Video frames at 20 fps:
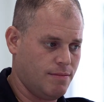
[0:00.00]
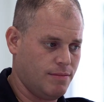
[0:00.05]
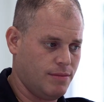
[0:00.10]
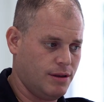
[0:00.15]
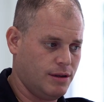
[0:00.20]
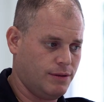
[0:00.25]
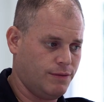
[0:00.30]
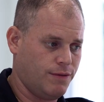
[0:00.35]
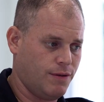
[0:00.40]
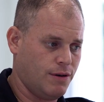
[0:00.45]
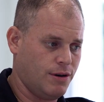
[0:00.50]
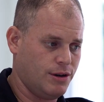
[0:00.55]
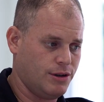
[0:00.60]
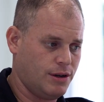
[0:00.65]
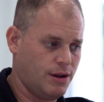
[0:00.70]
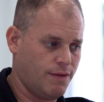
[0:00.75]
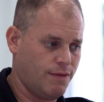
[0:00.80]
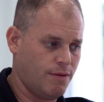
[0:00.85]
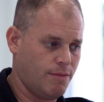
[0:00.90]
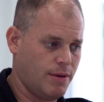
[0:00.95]
this
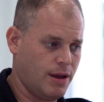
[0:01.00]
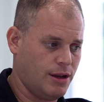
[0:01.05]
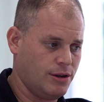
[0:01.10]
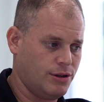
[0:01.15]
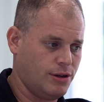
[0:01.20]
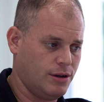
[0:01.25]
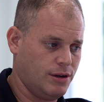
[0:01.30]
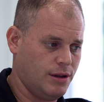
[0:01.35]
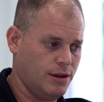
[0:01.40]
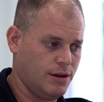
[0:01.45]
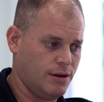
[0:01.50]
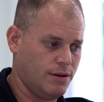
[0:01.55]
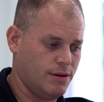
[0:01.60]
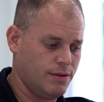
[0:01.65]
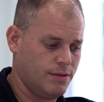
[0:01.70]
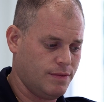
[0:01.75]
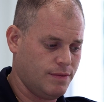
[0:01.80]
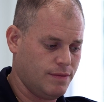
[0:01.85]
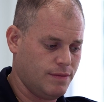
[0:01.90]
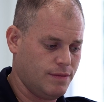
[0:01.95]
furnished information here
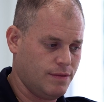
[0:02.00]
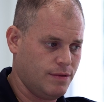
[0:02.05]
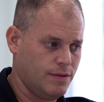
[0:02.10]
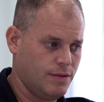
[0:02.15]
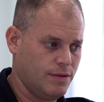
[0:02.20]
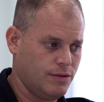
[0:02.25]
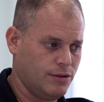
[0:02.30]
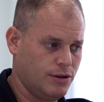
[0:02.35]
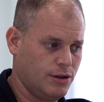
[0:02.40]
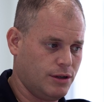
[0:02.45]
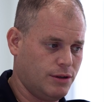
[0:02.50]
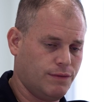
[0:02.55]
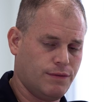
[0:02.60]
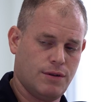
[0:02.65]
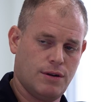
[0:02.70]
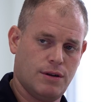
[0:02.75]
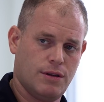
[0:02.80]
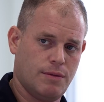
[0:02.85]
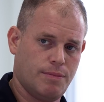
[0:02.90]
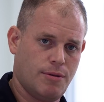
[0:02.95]
just
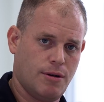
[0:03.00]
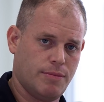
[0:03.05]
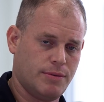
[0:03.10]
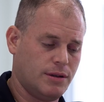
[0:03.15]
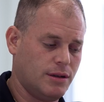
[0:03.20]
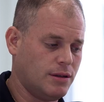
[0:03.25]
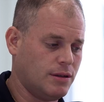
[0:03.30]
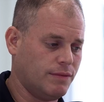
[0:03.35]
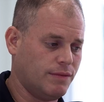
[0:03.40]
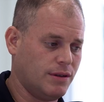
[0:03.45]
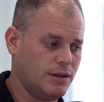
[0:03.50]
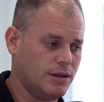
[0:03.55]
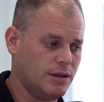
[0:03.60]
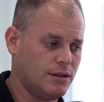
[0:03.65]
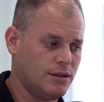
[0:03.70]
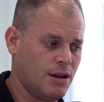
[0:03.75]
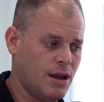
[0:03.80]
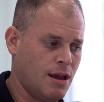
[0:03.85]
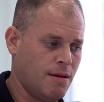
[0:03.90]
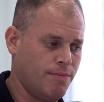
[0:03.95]
for the purposes of this
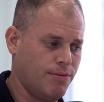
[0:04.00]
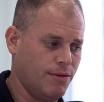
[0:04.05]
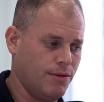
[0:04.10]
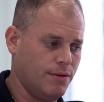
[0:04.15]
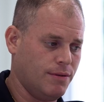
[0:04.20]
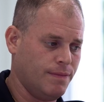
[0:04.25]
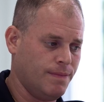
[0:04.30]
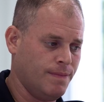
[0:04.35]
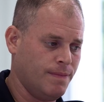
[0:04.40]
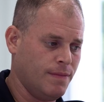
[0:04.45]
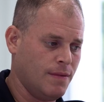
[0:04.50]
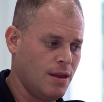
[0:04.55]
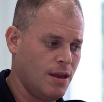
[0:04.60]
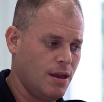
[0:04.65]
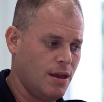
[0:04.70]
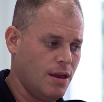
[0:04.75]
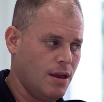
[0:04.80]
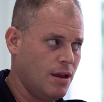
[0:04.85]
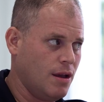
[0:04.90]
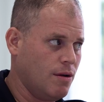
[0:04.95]
example.
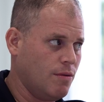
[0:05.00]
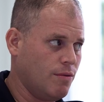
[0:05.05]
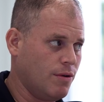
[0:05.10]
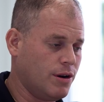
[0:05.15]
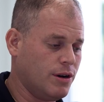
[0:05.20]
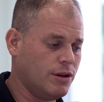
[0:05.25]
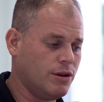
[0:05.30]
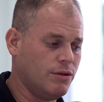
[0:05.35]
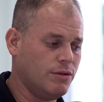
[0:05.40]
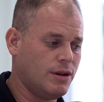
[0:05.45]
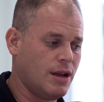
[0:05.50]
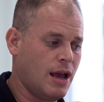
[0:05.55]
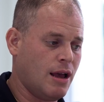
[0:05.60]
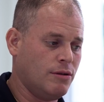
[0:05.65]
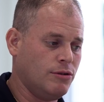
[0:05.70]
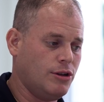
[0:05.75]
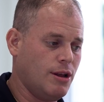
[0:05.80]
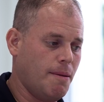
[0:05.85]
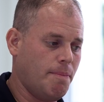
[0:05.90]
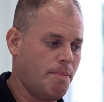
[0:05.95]
We're gonna go
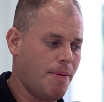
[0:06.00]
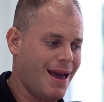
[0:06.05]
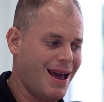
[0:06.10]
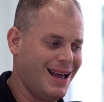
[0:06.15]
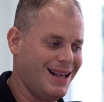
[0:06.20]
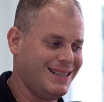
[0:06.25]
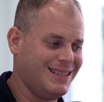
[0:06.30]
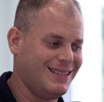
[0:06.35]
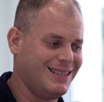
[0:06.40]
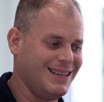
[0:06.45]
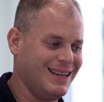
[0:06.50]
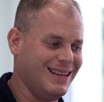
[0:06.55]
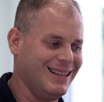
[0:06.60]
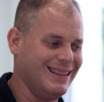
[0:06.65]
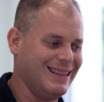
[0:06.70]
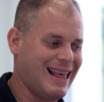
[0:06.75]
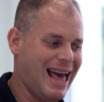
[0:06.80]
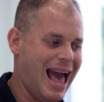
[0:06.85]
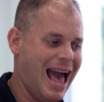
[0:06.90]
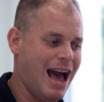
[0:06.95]
down to pets
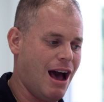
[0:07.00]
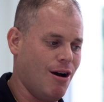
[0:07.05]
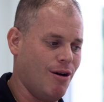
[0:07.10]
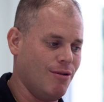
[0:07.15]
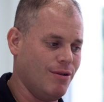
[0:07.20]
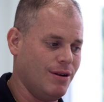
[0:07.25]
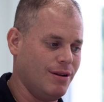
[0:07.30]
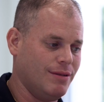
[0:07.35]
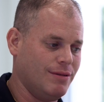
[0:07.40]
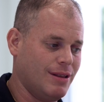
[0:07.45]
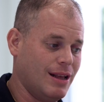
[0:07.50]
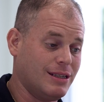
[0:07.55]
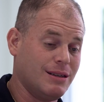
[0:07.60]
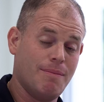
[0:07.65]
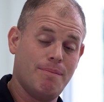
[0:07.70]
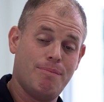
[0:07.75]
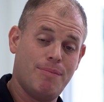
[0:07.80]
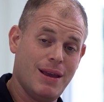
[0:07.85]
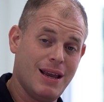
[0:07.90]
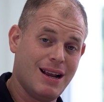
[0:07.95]
allowed. That's a
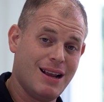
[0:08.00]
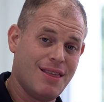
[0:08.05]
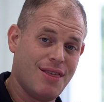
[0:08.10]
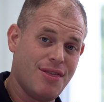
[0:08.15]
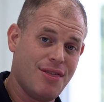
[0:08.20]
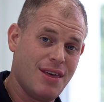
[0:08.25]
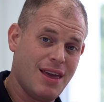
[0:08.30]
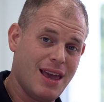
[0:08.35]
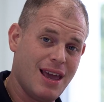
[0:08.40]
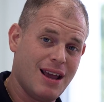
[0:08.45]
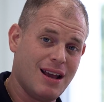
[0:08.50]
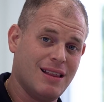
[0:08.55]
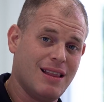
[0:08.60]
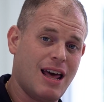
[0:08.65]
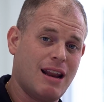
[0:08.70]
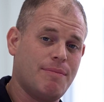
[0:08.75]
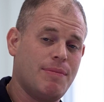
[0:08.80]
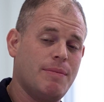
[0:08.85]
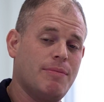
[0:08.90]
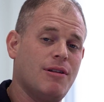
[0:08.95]
big thing. A
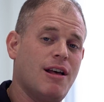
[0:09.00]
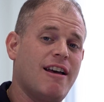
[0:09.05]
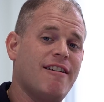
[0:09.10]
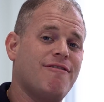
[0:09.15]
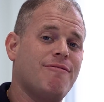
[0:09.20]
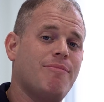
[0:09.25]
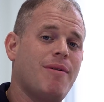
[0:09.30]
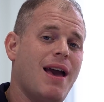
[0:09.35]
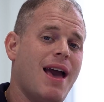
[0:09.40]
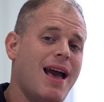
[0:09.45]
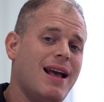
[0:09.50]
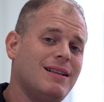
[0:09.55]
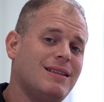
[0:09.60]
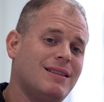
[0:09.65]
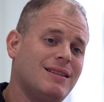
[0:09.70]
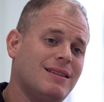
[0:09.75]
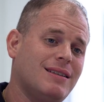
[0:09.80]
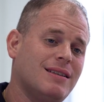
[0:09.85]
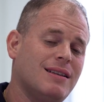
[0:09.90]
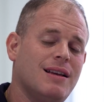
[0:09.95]
lot of people have
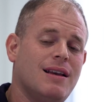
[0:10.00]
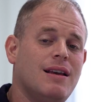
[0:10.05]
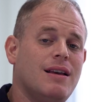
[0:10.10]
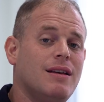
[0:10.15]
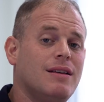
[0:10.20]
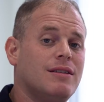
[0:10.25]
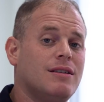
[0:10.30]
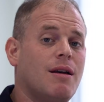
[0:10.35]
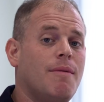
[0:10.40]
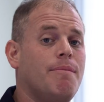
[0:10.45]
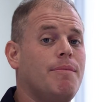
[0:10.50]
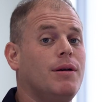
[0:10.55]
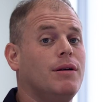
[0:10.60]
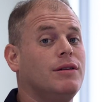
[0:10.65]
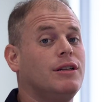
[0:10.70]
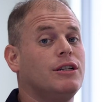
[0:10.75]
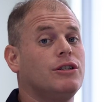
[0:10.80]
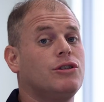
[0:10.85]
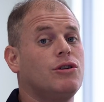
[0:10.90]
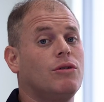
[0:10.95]
pets. Some
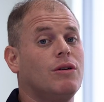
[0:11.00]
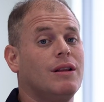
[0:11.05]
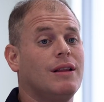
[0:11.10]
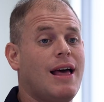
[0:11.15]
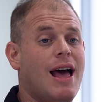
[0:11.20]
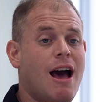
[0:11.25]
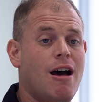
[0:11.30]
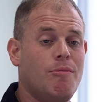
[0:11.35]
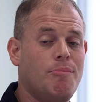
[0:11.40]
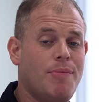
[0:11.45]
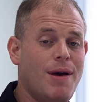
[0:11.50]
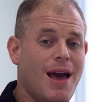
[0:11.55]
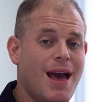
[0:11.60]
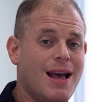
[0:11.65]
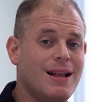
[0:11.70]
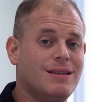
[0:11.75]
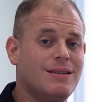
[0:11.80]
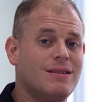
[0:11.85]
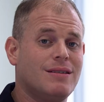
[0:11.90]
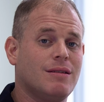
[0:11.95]
buildings don't allow
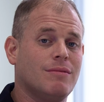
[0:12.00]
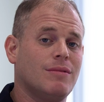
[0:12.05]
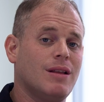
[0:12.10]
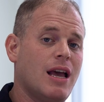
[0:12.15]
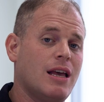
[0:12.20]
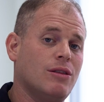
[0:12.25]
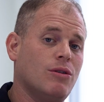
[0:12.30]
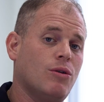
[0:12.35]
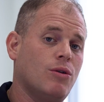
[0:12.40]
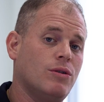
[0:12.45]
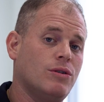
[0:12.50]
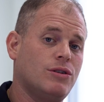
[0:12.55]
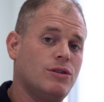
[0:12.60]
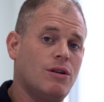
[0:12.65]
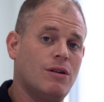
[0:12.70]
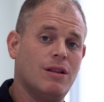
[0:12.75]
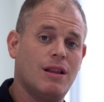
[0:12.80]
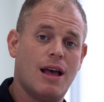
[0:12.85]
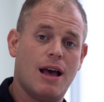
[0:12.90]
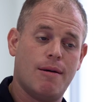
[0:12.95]
pets. Some landlords
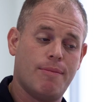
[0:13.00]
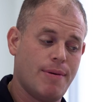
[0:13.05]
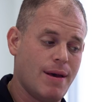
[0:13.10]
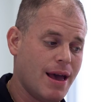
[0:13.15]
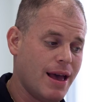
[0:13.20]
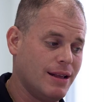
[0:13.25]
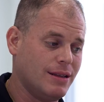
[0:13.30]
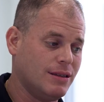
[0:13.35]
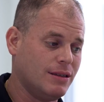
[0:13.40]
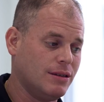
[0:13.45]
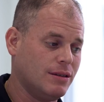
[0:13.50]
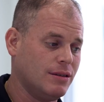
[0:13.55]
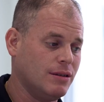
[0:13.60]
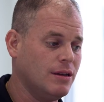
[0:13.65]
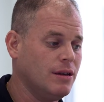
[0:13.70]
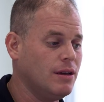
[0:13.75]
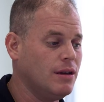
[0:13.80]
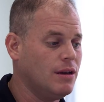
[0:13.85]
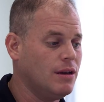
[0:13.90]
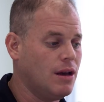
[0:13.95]
don't allow pets.
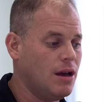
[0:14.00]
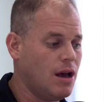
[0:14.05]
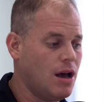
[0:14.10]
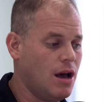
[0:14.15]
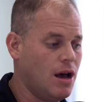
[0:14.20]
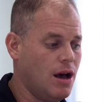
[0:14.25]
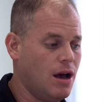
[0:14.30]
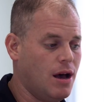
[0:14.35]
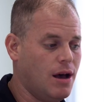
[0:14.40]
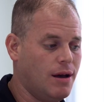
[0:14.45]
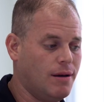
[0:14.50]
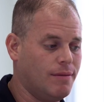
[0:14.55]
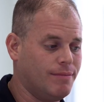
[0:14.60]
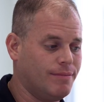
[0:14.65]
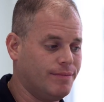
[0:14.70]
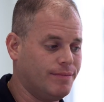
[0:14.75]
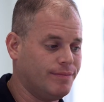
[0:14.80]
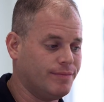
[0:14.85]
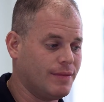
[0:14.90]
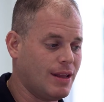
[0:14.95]

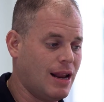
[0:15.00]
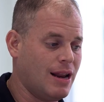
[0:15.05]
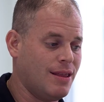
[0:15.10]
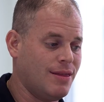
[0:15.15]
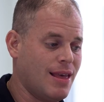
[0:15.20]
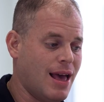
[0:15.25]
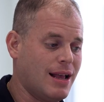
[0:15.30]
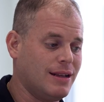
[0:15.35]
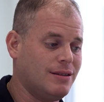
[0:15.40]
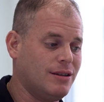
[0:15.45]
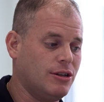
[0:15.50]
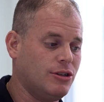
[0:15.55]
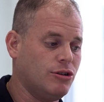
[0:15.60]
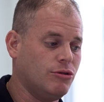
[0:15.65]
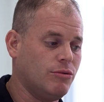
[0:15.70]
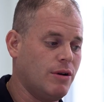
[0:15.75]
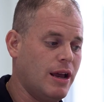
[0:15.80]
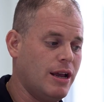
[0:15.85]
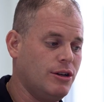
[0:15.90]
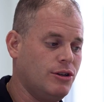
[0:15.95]
And in that
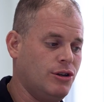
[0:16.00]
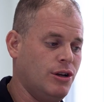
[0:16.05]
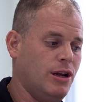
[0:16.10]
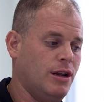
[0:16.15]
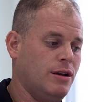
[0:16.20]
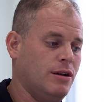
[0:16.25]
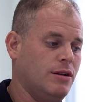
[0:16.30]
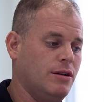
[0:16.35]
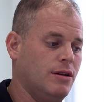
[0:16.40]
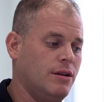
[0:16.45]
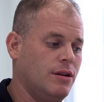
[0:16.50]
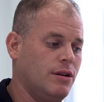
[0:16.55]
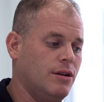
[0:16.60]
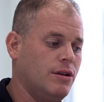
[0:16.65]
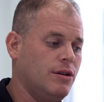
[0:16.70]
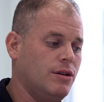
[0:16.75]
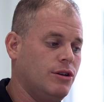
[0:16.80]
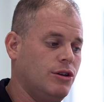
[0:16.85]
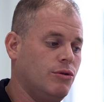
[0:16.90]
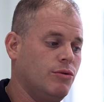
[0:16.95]
situation,
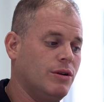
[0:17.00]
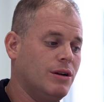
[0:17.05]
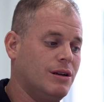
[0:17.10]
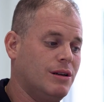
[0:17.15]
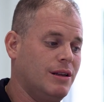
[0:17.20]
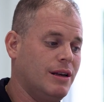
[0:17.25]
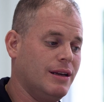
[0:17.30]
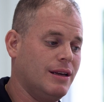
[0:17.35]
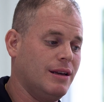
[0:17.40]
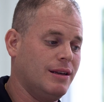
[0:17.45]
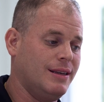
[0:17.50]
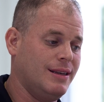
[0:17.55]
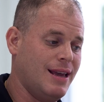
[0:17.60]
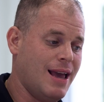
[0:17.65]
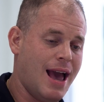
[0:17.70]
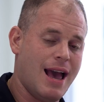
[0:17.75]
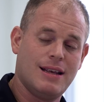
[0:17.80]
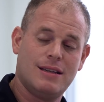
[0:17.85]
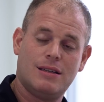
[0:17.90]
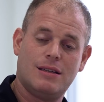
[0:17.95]
you would click
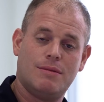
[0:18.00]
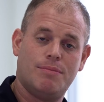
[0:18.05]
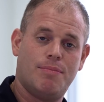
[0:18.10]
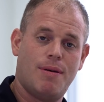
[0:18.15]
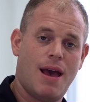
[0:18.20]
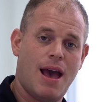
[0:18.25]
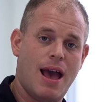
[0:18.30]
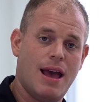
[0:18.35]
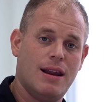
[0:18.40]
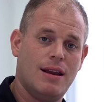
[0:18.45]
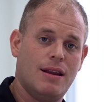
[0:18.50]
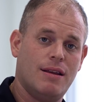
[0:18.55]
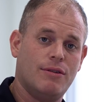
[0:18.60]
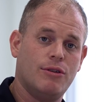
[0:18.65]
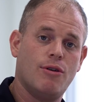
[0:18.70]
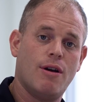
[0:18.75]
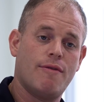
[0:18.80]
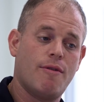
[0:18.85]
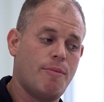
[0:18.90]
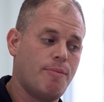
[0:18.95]
yes, pet.
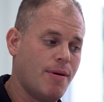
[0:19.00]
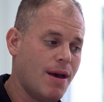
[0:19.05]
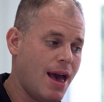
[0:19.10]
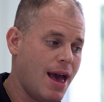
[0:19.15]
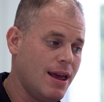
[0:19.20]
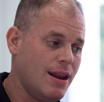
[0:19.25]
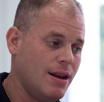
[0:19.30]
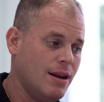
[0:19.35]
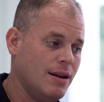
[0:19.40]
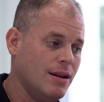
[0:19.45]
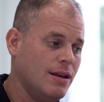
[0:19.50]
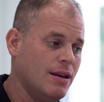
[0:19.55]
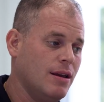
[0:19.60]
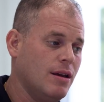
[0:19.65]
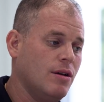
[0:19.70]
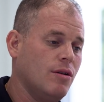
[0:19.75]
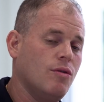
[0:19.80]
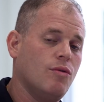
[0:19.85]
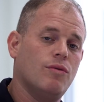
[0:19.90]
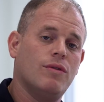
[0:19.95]
You have a pet.
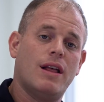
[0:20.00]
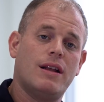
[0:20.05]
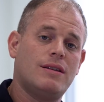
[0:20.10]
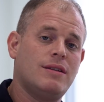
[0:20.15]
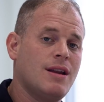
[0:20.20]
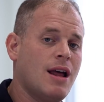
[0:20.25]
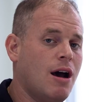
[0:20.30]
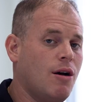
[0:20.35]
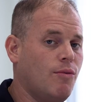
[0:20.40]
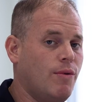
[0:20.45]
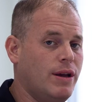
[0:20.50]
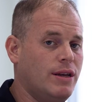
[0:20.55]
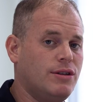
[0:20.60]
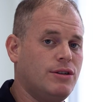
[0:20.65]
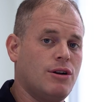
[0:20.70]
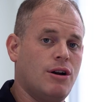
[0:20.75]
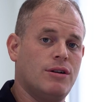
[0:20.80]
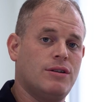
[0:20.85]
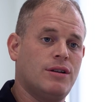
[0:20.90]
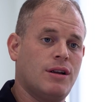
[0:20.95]
Let's not
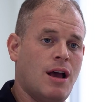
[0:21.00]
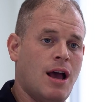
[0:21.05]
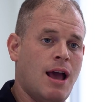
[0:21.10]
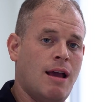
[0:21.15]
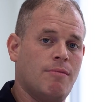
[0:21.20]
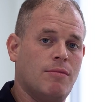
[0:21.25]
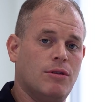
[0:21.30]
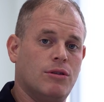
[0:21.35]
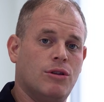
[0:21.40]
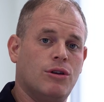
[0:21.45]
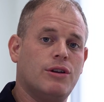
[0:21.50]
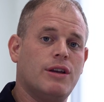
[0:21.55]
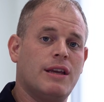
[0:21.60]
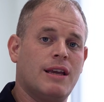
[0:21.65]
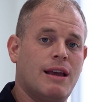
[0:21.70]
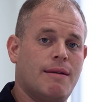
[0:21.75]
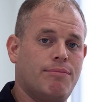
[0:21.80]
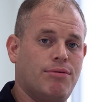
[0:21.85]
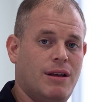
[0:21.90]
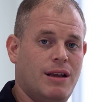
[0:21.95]
waste our time
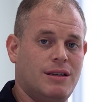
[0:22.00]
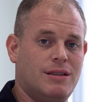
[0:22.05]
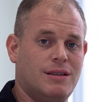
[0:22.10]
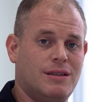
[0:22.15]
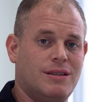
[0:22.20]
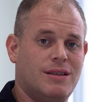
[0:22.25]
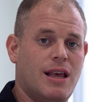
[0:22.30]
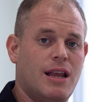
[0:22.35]
looking at places